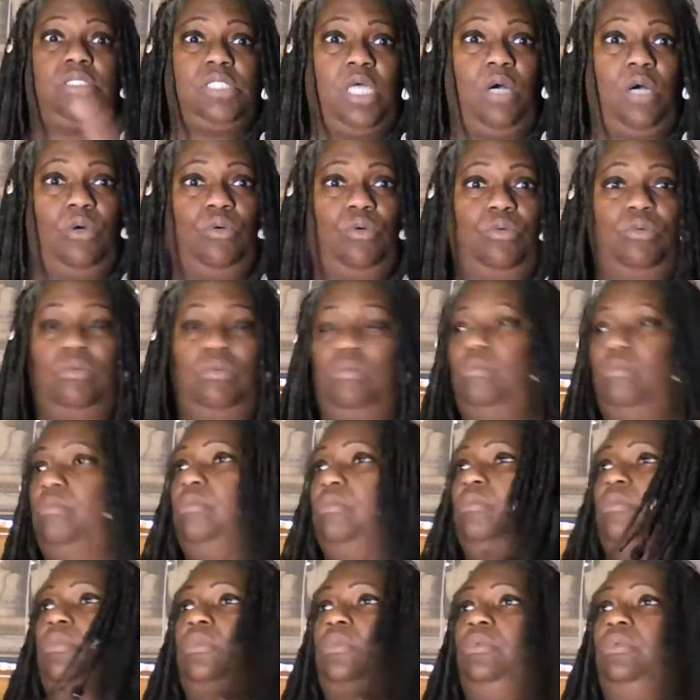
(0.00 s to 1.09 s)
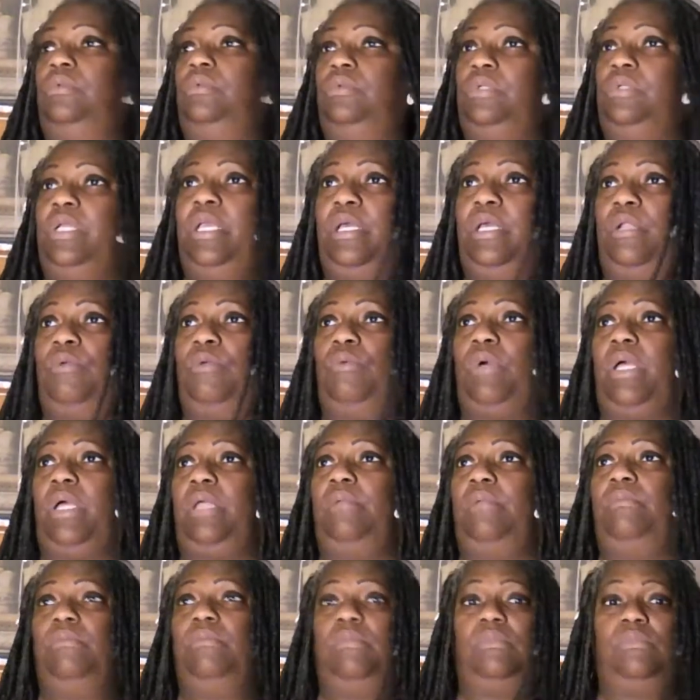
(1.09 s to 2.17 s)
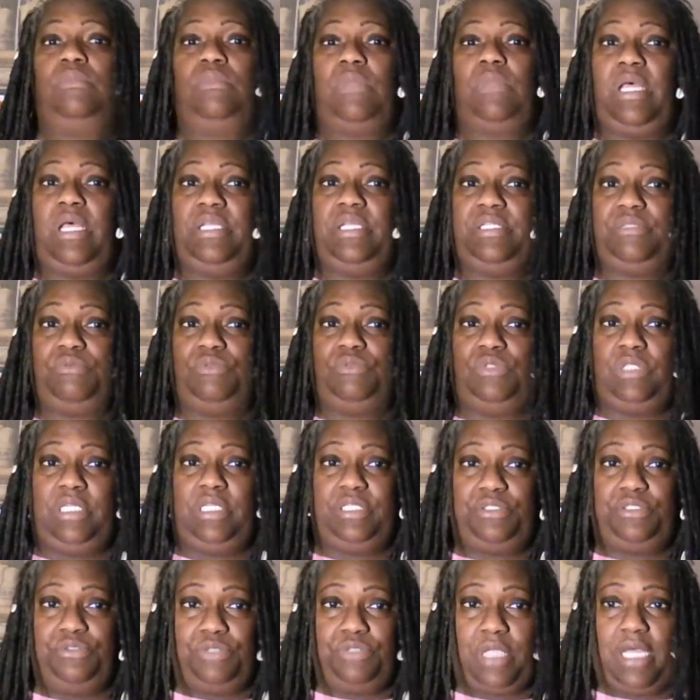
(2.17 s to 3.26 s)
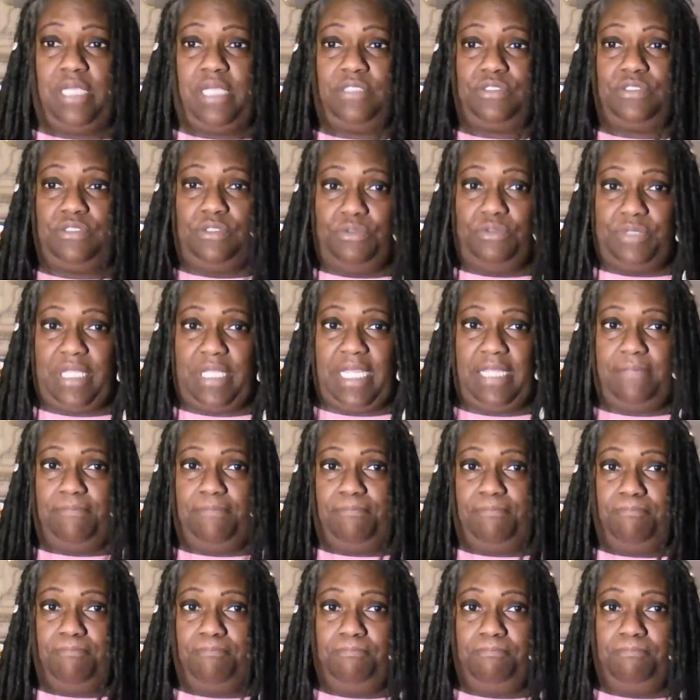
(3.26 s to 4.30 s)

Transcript: So, anyway, I just want to let you guys know that.